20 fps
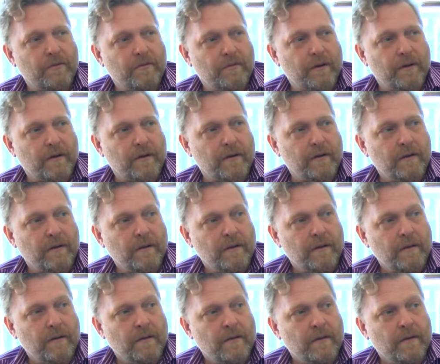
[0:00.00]
of our
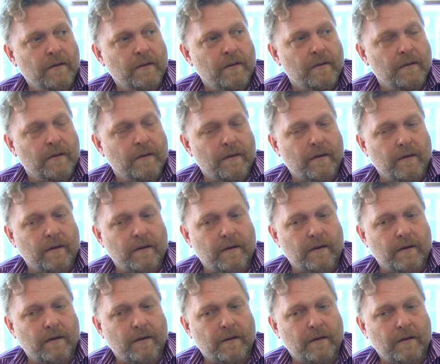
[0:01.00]

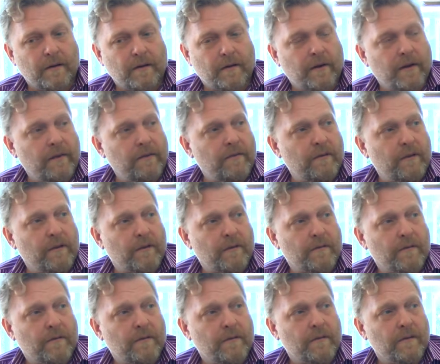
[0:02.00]
our uh,
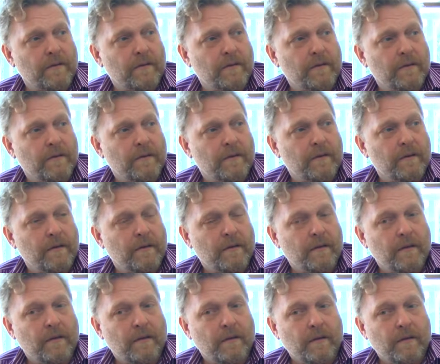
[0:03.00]
craziness.
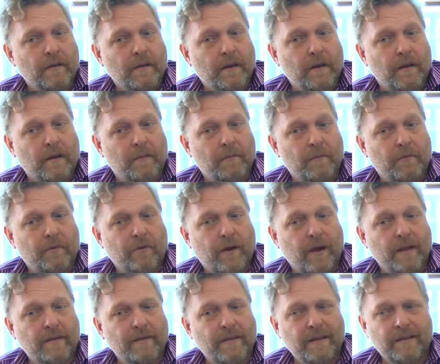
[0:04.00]
Um, so
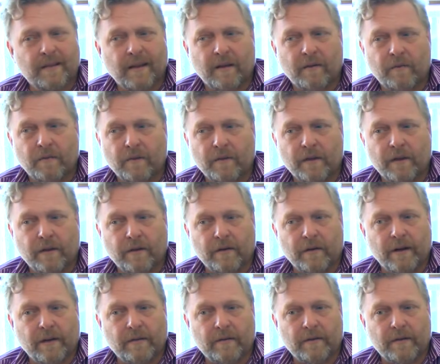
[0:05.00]
I think that really
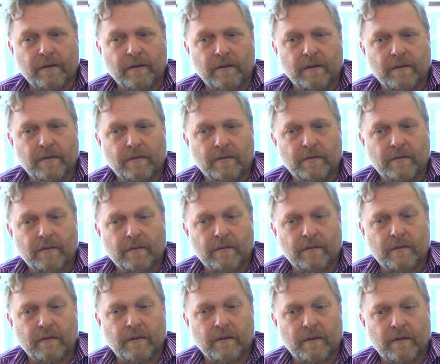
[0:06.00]
groundedness
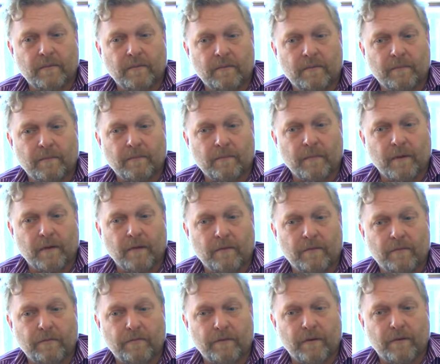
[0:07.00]
um, of
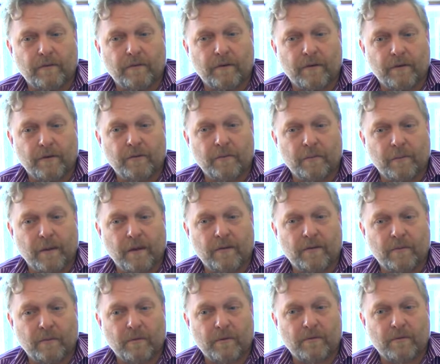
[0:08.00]
of
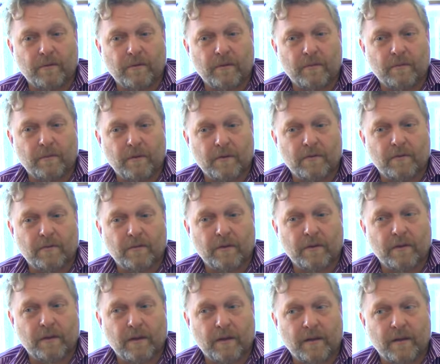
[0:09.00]
earth-based wisdom is
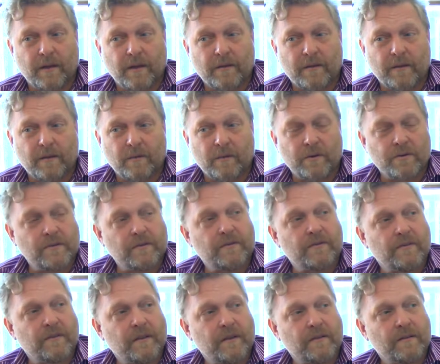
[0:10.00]
really. I think we should
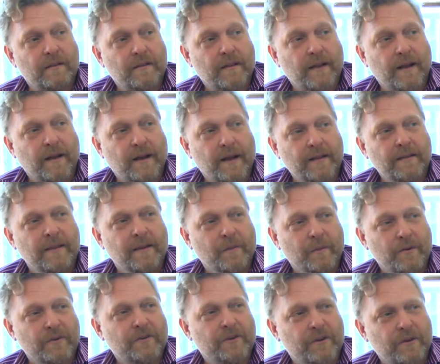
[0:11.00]
stick to that. I think
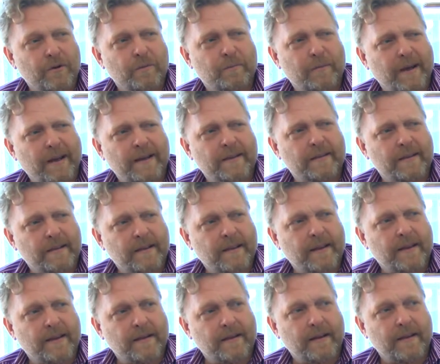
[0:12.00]
we should go back to
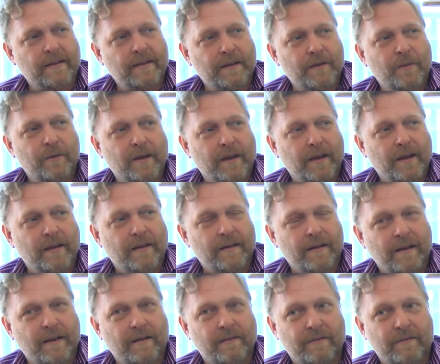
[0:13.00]
that. I think we had
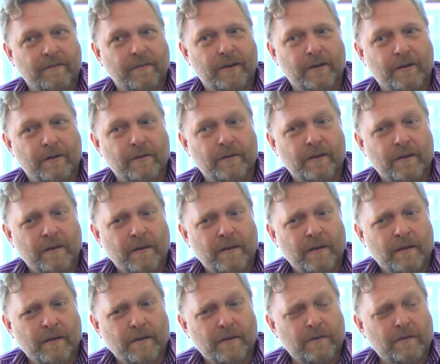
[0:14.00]
a, a you know,
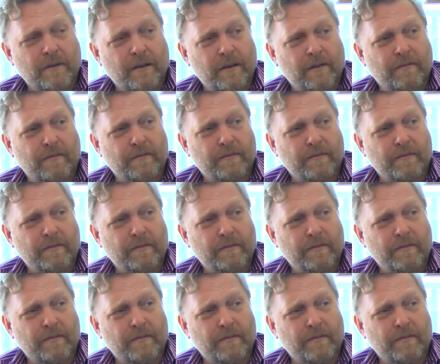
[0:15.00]
it's like